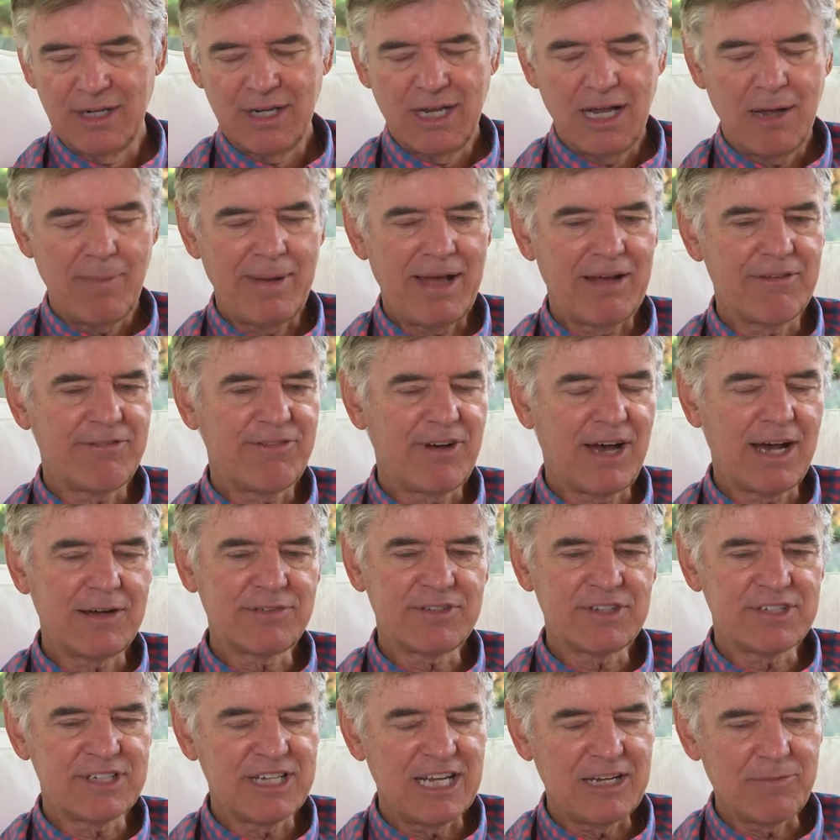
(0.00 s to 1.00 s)
About 5
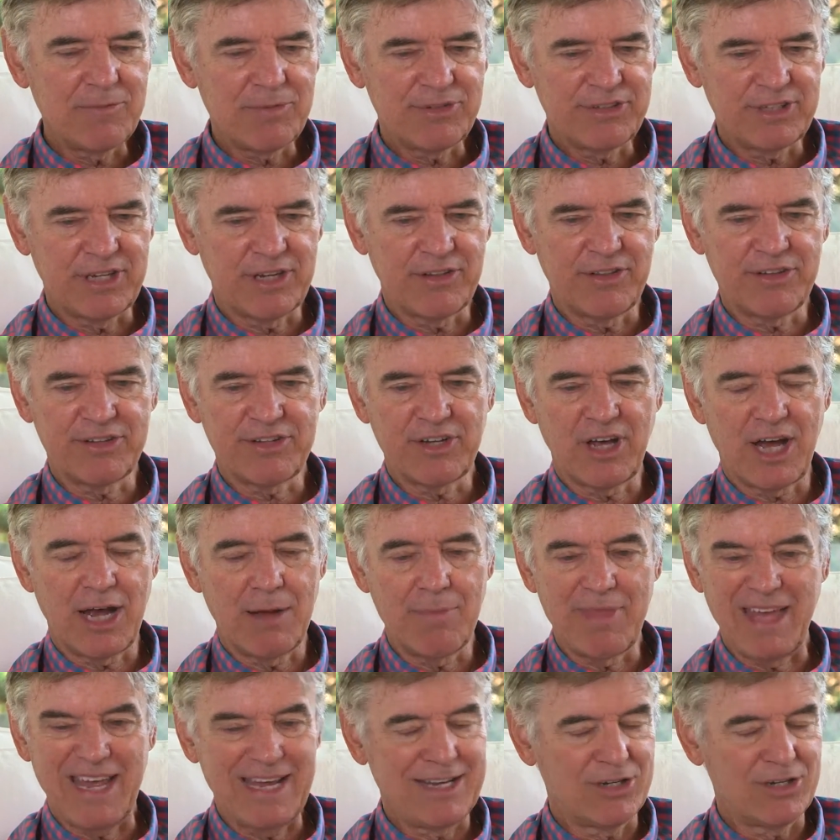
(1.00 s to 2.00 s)
to 10% of the
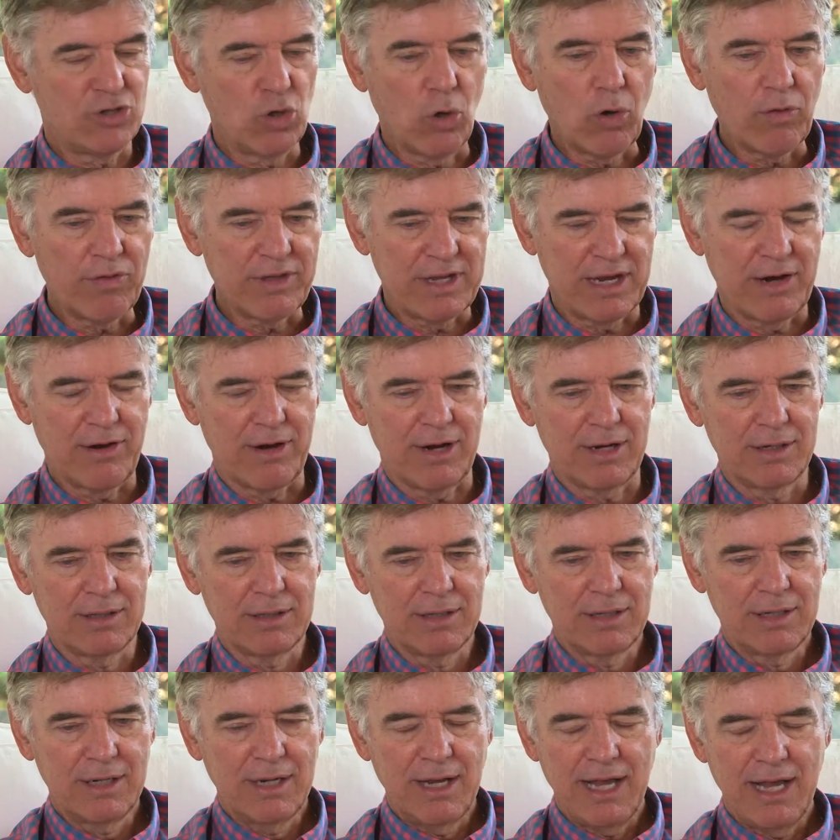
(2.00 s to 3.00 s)
time, they ignore the error.
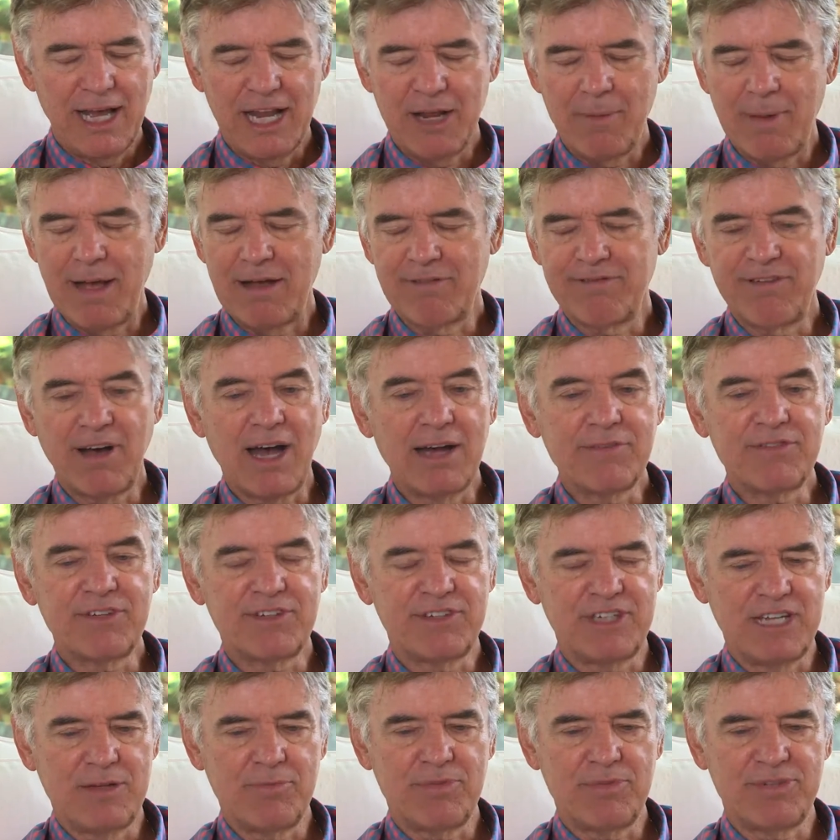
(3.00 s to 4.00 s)
And about 5 to
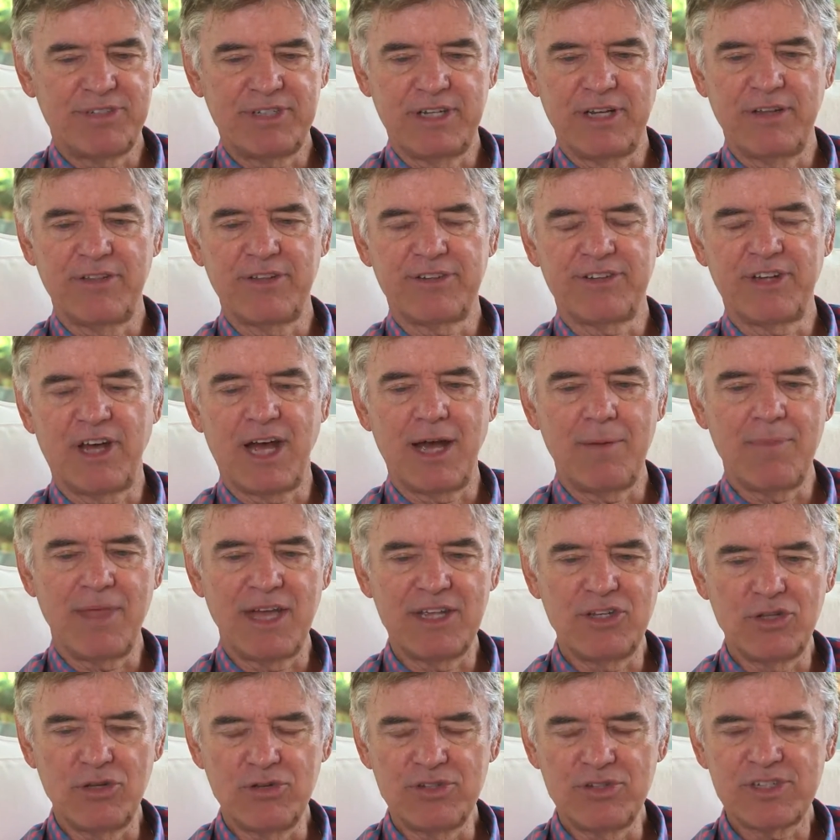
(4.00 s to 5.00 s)
10% of the time,
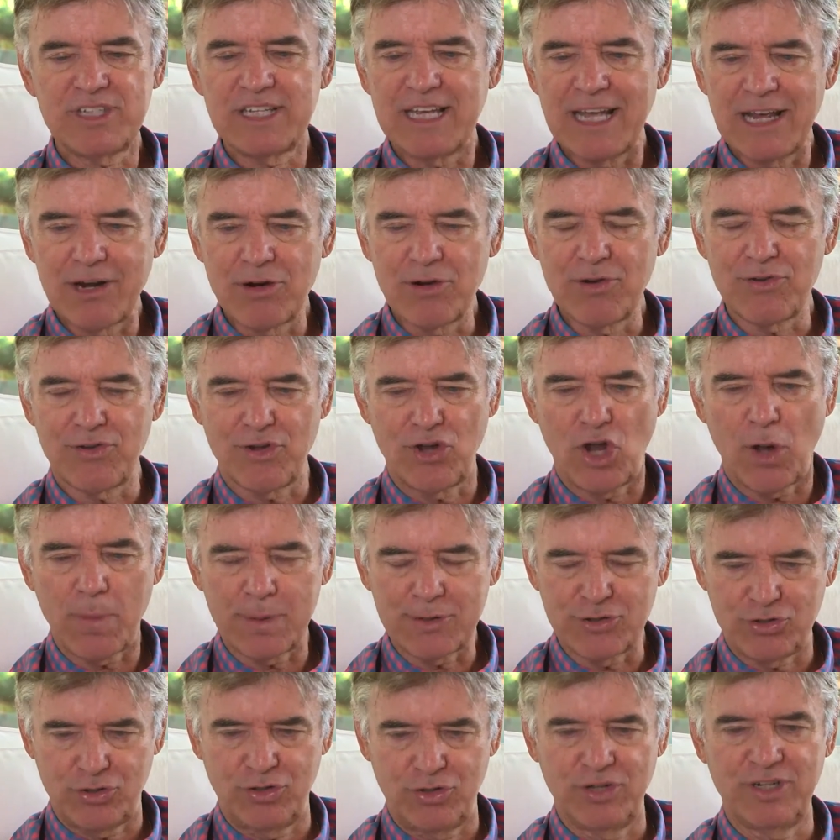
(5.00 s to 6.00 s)
they use the error as an
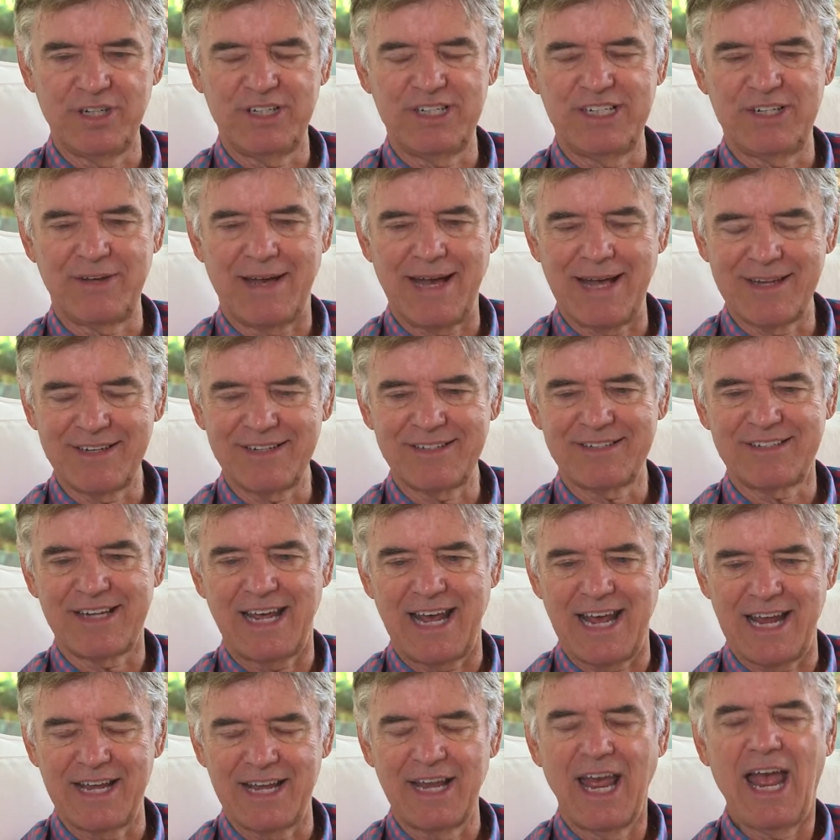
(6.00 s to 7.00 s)
opportunity to
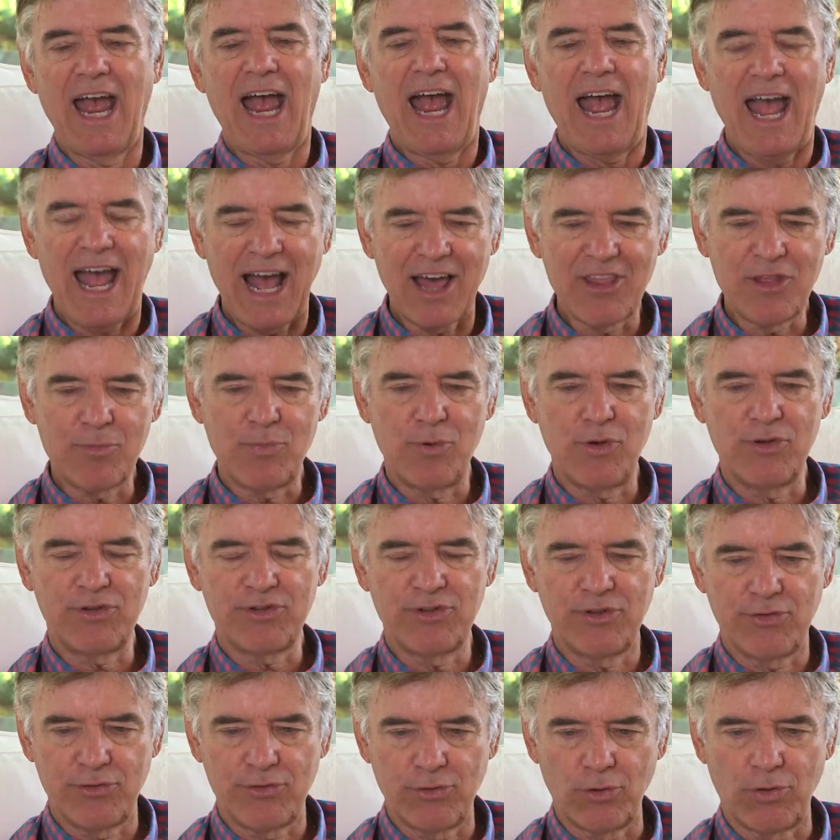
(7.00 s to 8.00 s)
understand how the
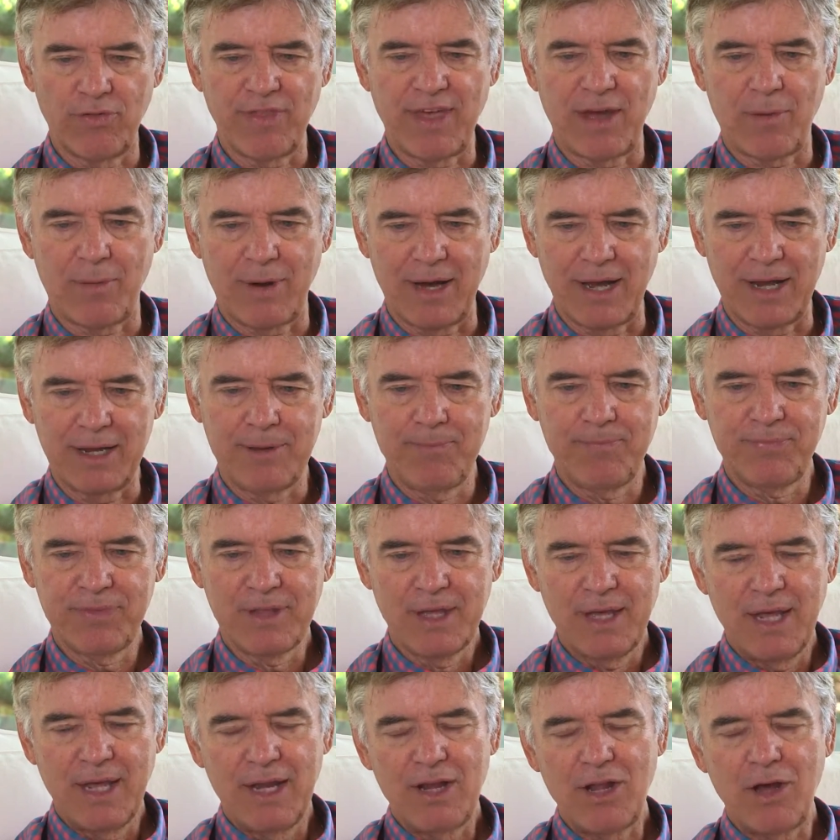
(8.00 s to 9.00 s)
person thought that way.
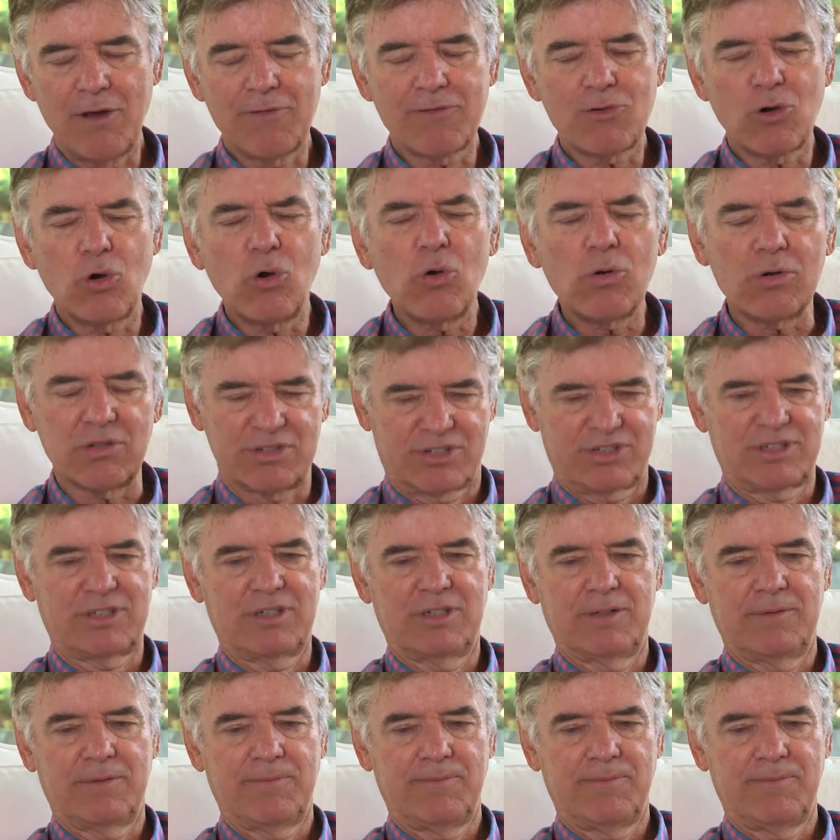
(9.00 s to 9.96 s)
Now, of course,